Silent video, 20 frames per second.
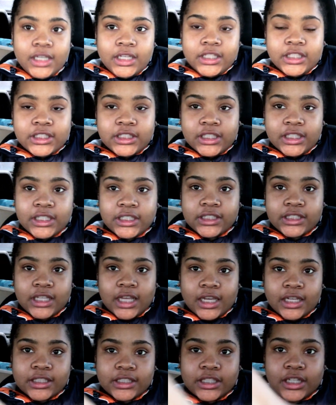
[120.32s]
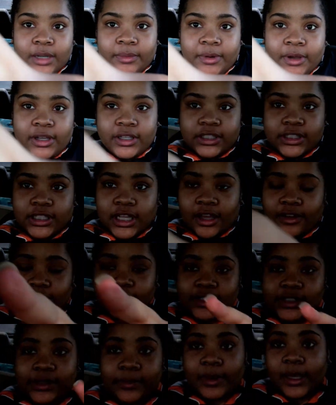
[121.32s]
she's talking to the post
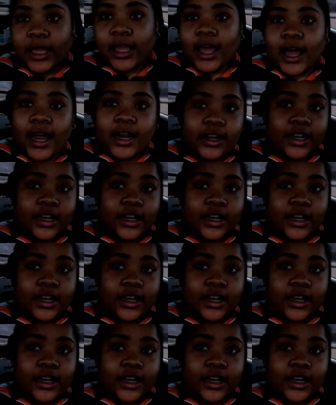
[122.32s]
office man. I